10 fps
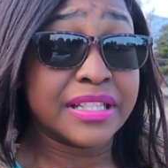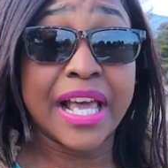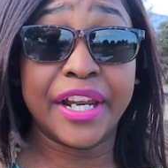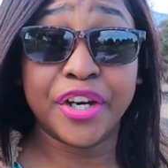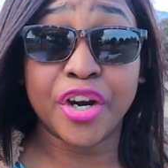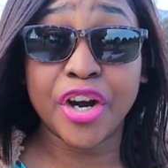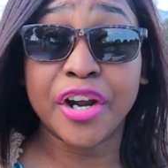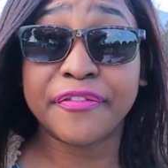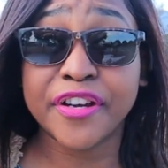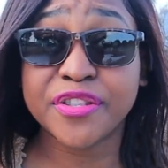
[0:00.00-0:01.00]
telling your
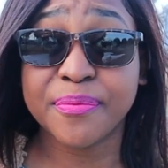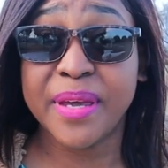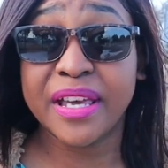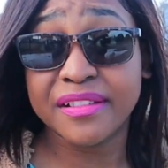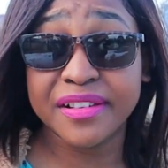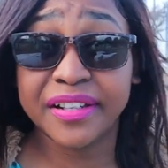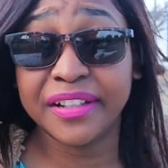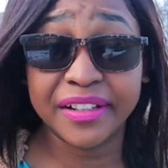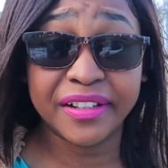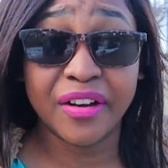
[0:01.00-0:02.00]
girlfriend to make,
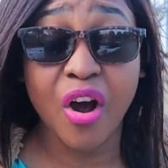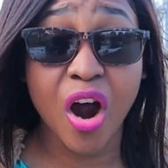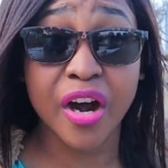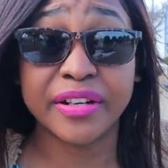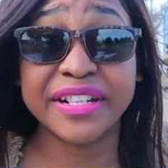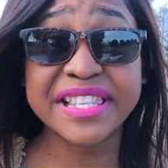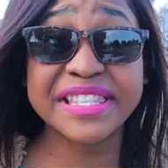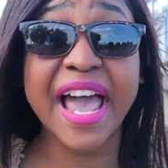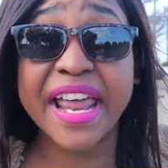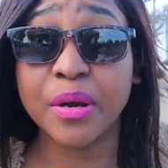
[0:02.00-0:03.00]
or
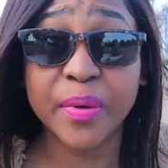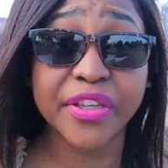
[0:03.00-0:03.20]
deciding